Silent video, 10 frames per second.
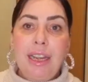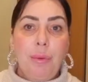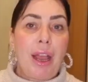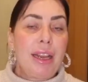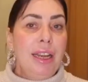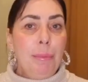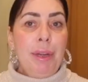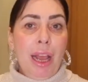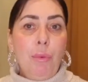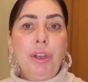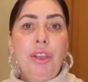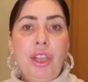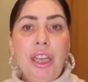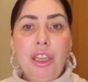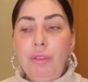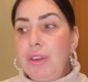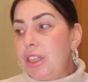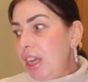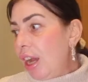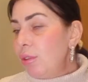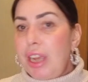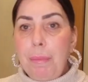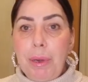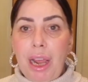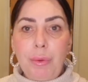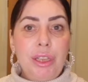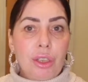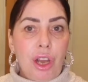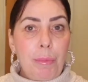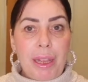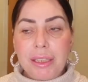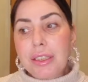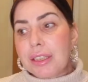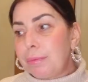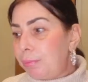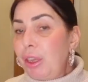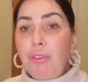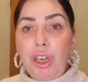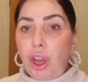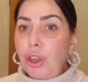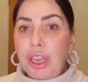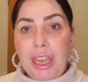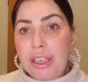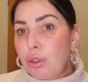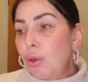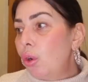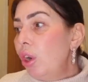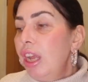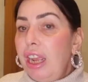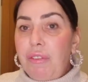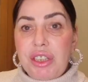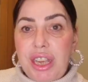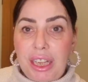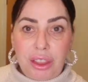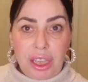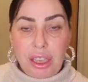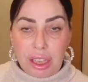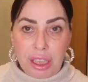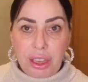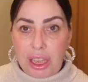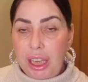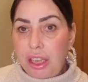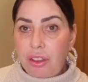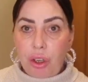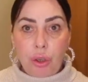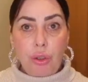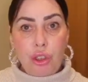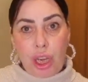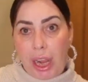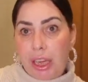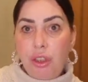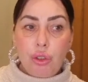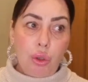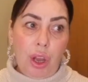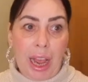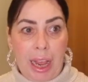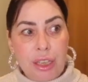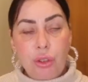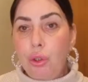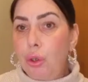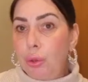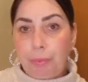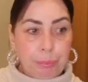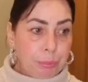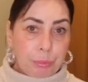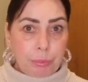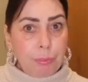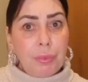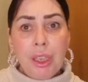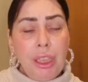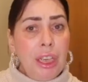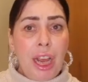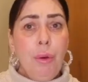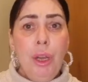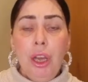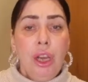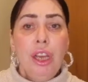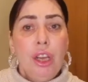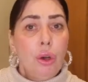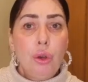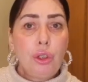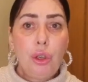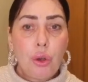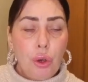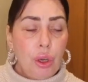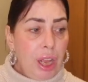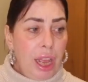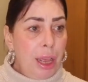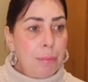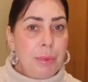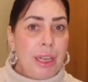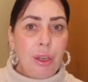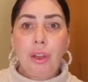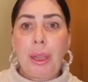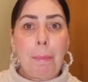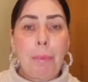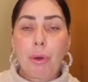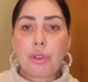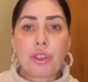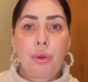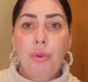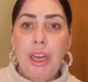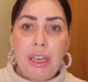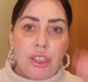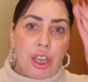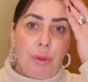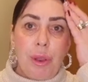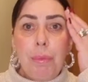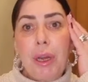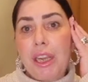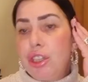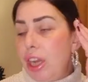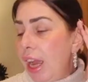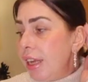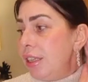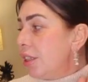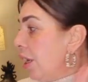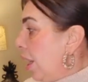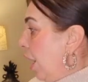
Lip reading: anyway, let me know what you think of the video down below in the comments, if you like it, or if there's anything that you think that I could change or add, or, you know, all your little inputs I really do appreciate.